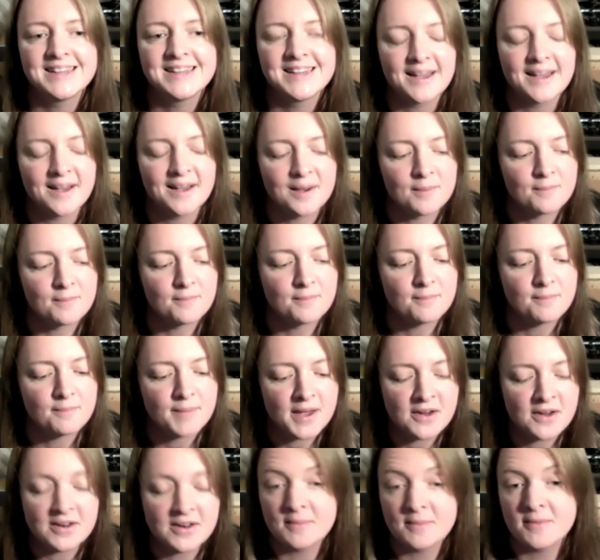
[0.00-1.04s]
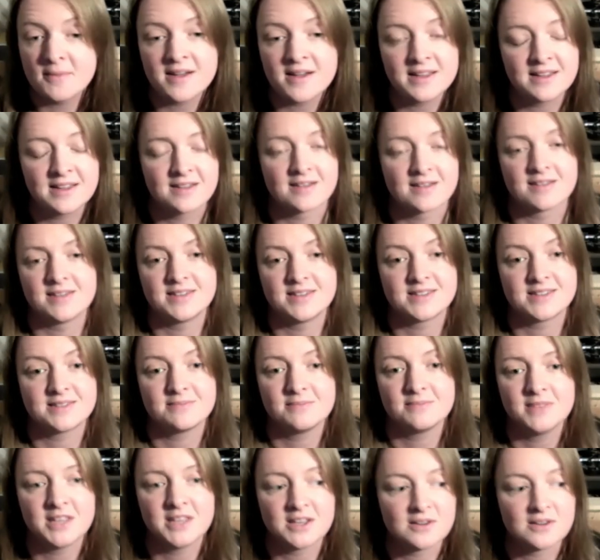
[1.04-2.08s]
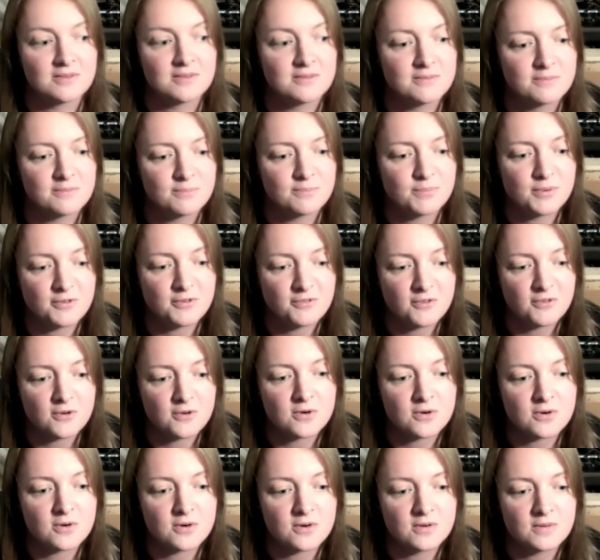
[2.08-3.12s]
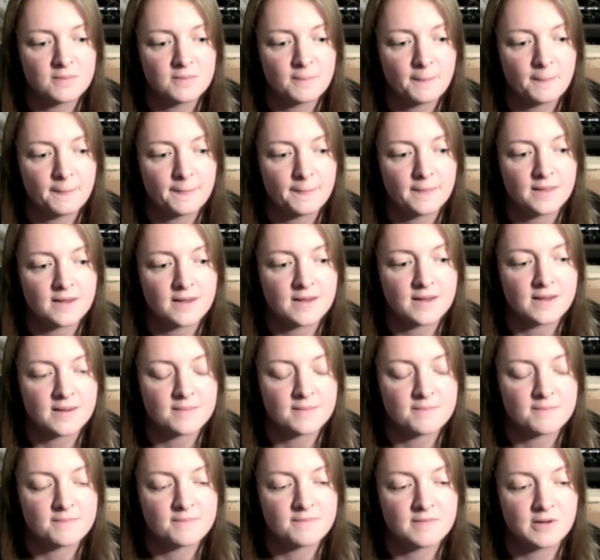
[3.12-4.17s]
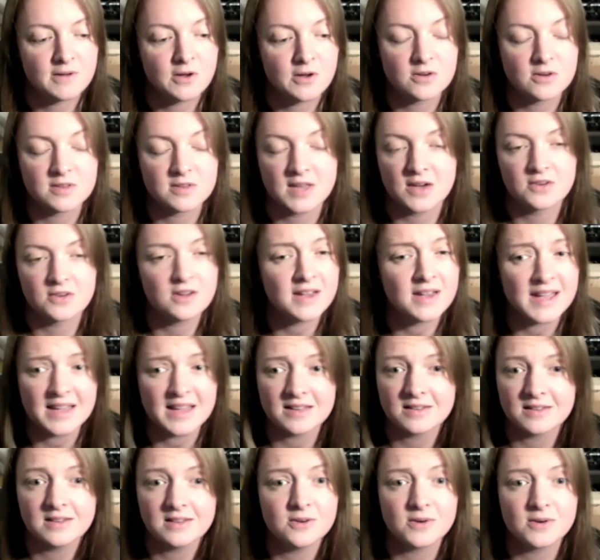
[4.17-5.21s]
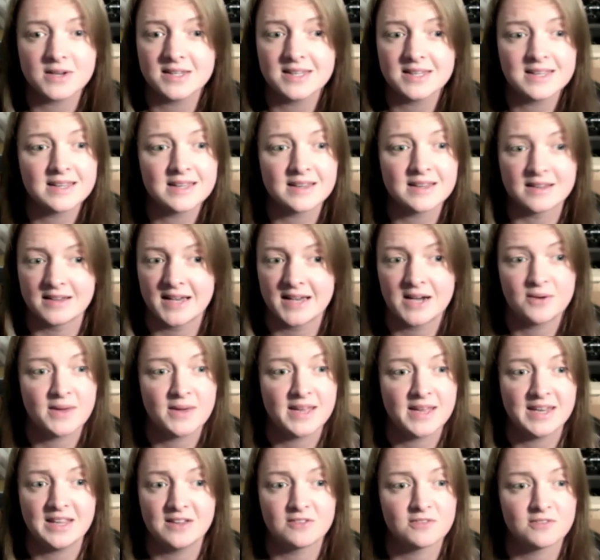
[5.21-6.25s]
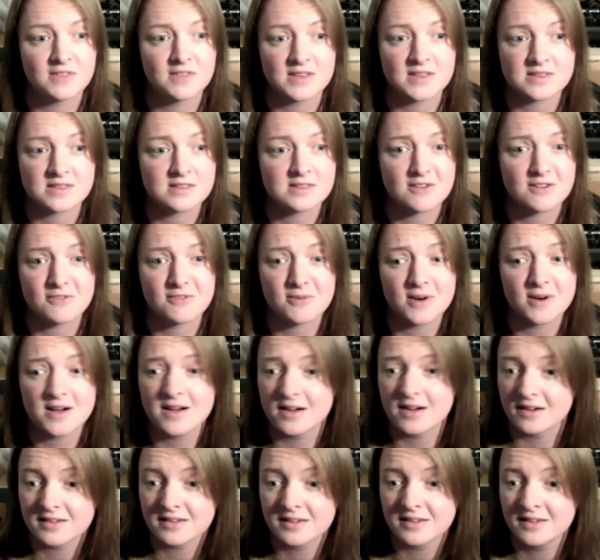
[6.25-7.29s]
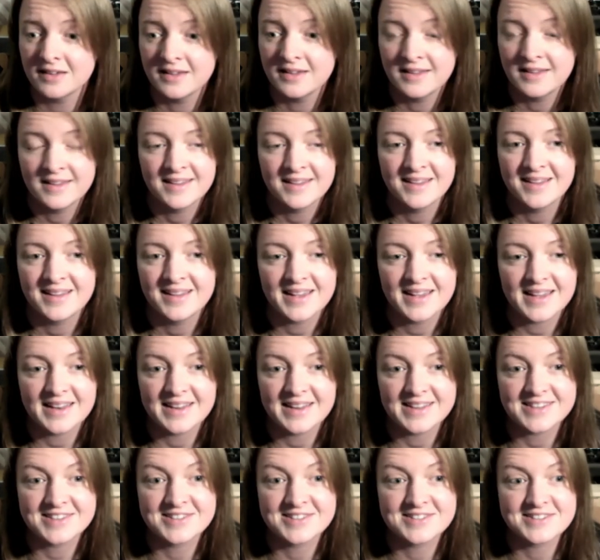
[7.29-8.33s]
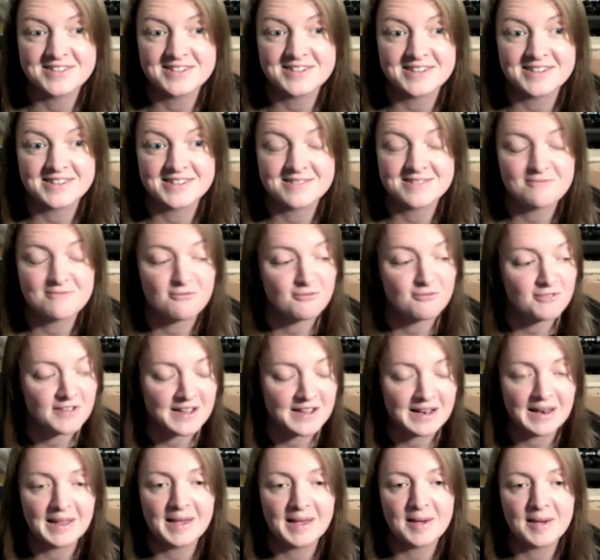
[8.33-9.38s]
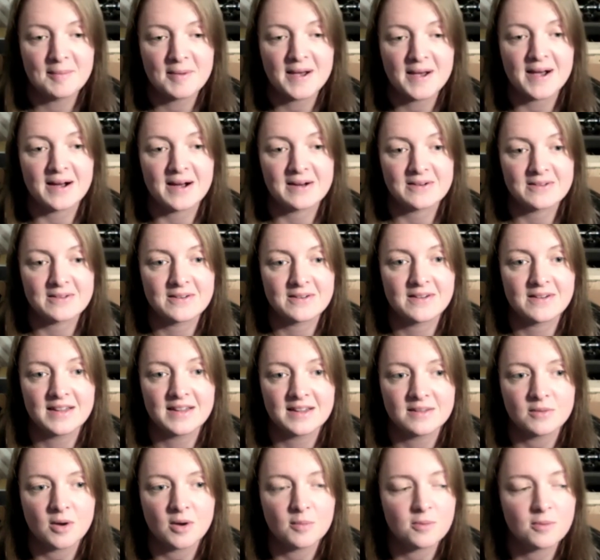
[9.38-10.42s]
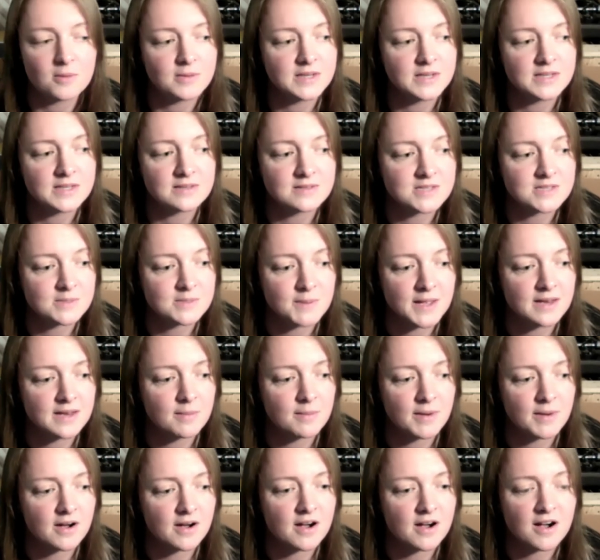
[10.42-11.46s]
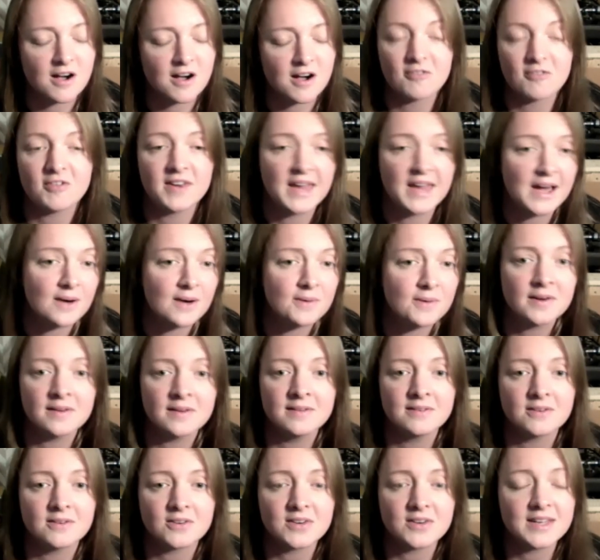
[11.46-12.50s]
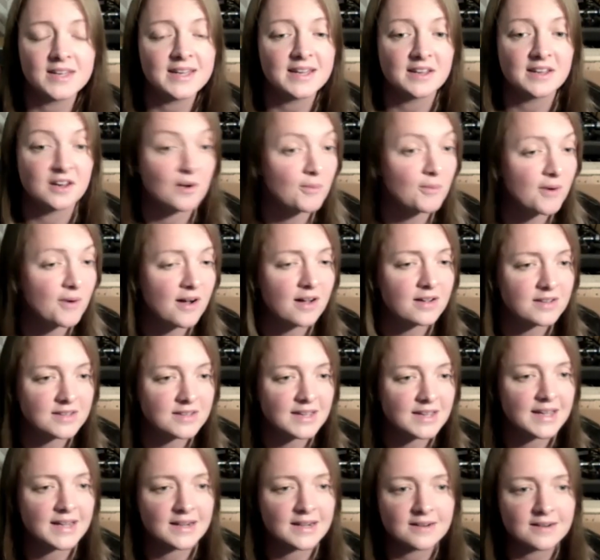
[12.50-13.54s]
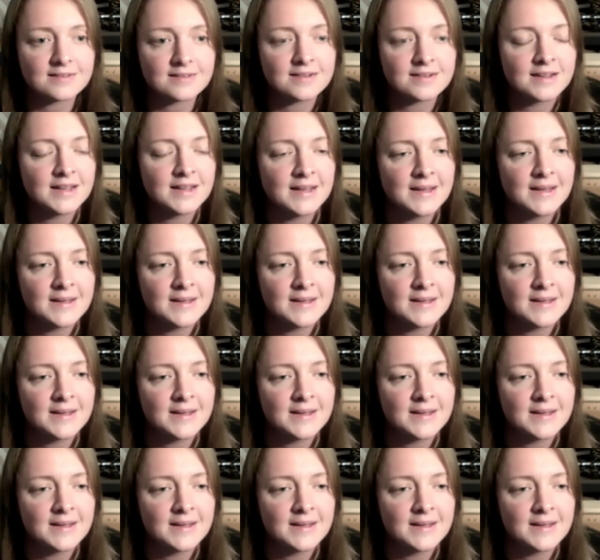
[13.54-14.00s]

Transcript: Bearing in mind, guys, you know, before lockdown, I had no idea how any of this stuff worked, and it's just fiddling about. I probably spent about half an hour on it and I worked it out.